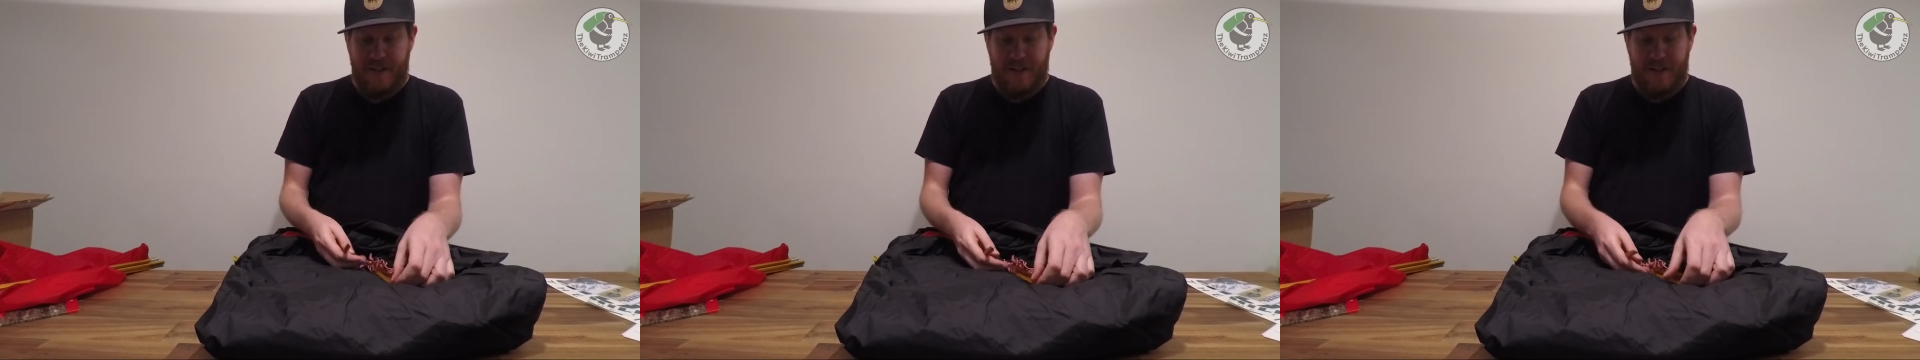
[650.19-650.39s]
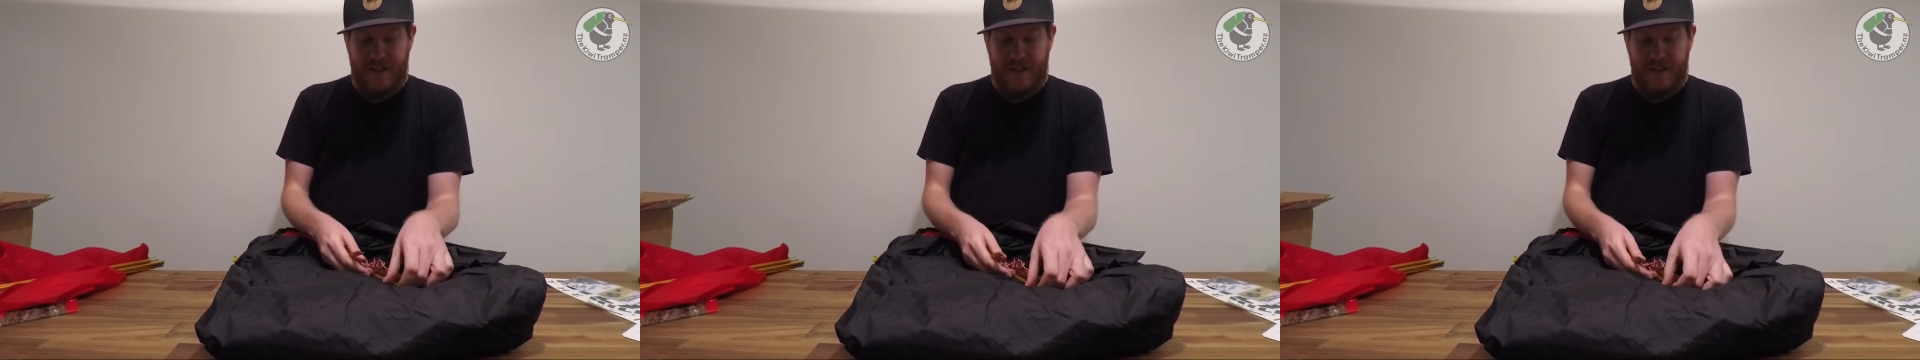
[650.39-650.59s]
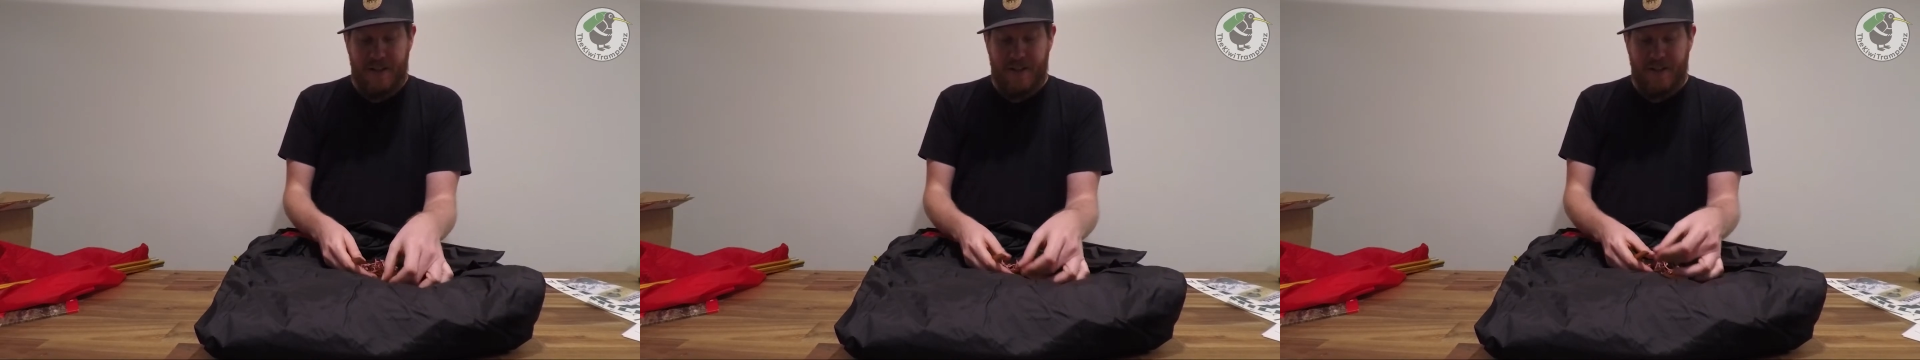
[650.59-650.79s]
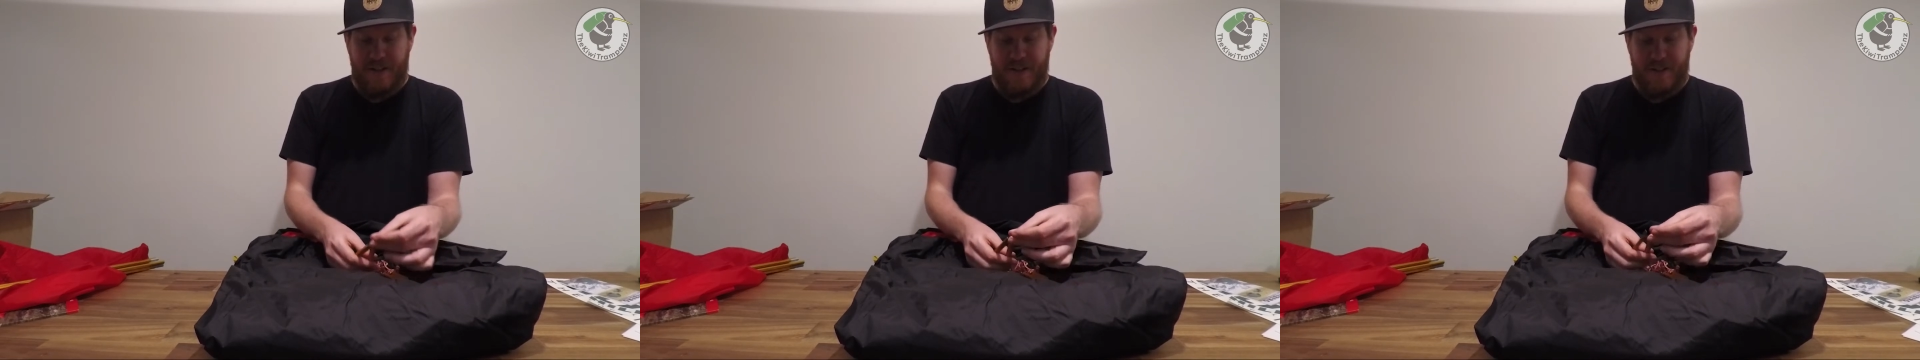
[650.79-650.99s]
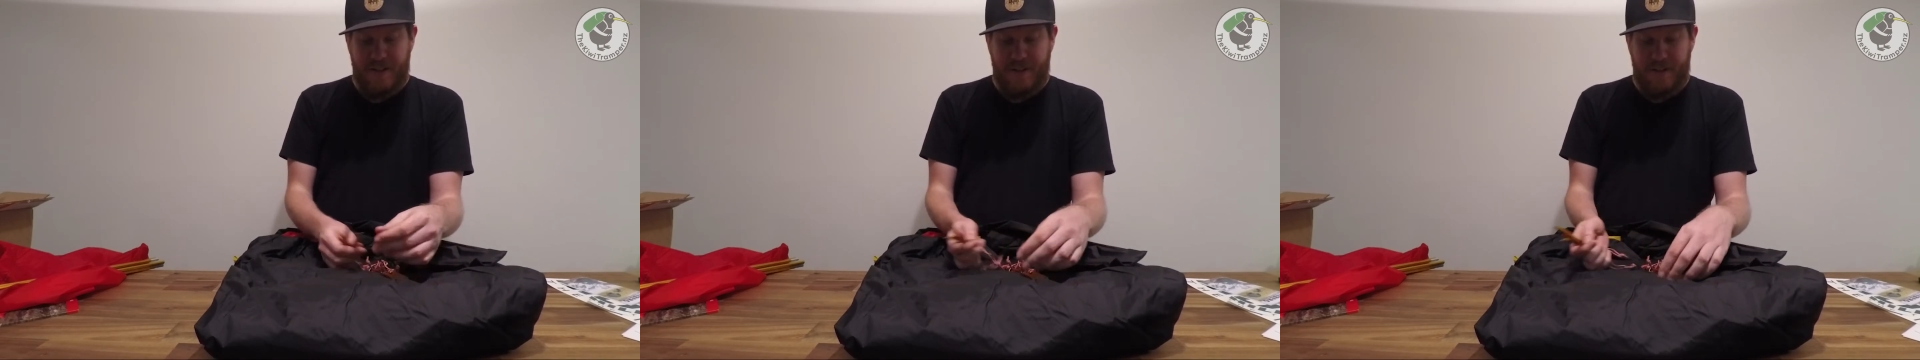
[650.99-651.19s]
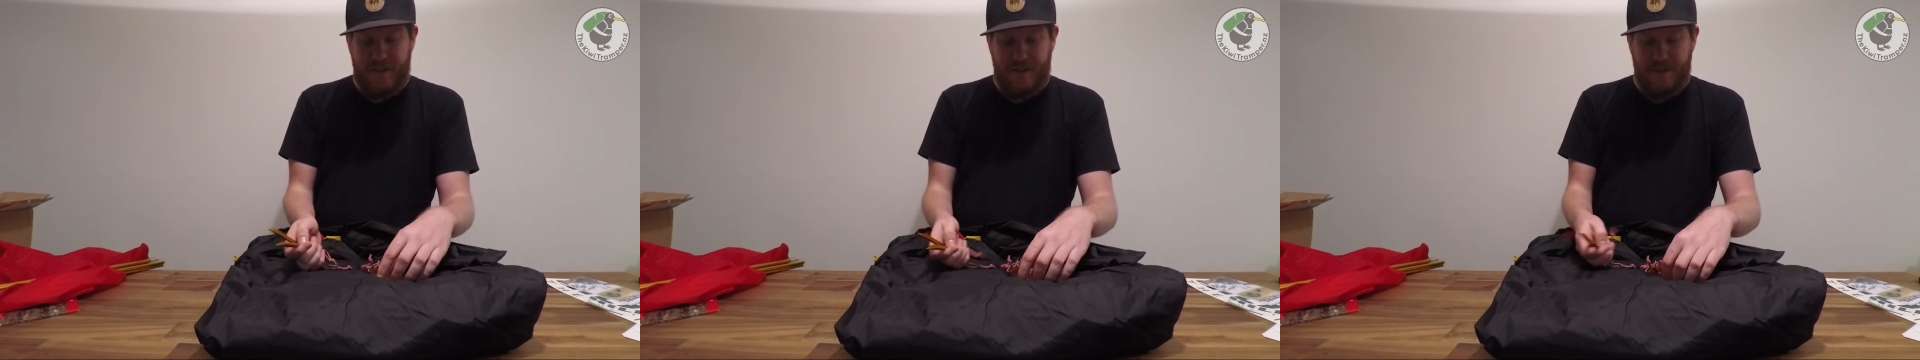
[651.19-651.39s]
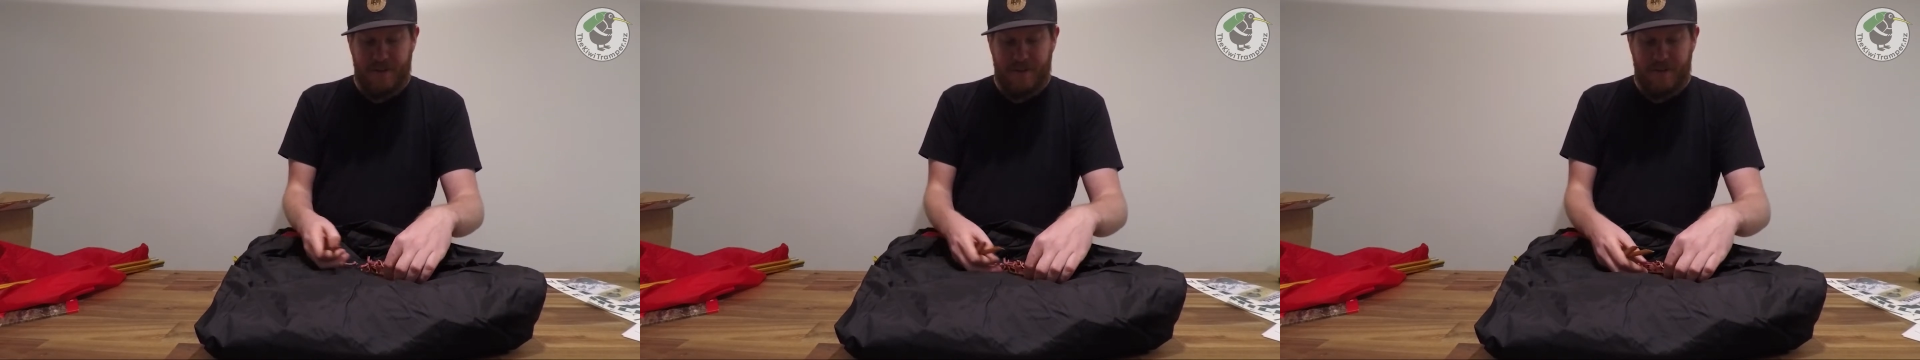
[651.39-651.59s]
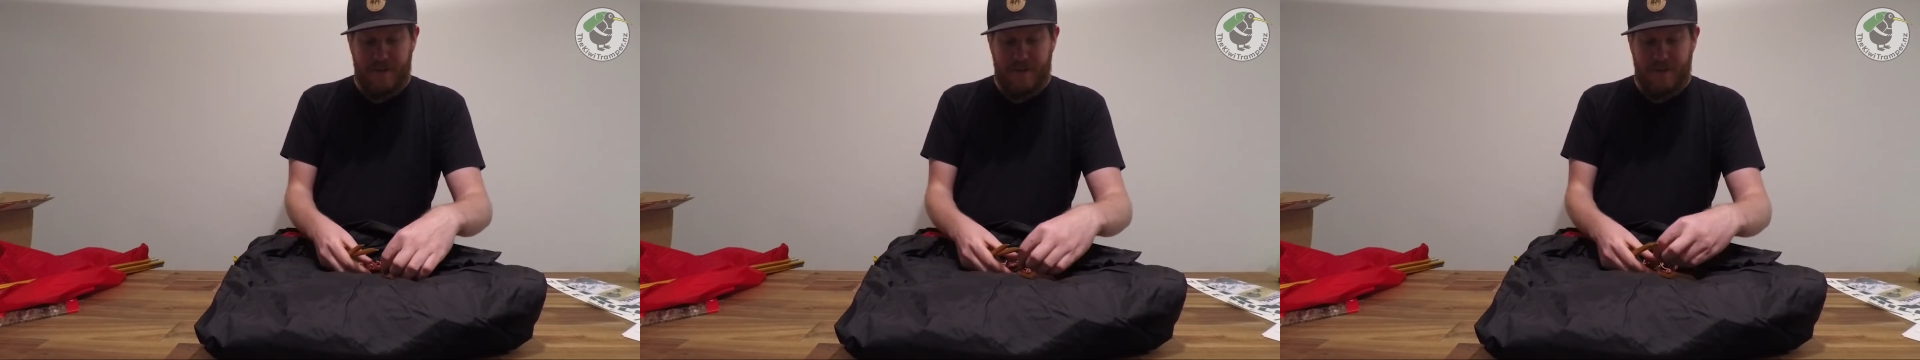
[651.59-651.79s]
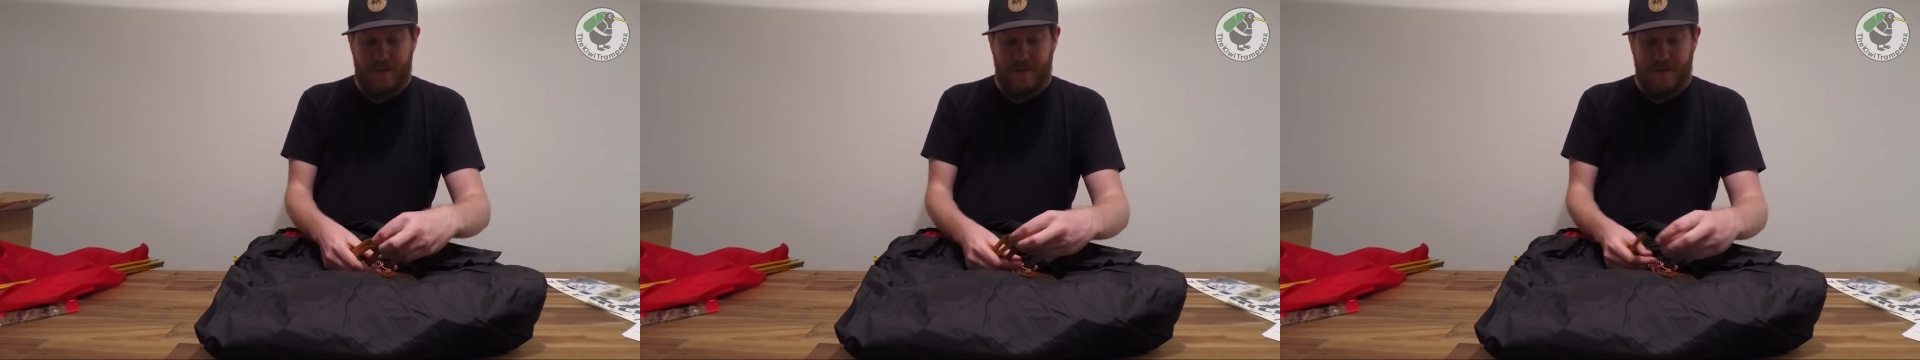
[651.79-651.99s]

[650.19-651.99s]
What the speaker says: And there is 2,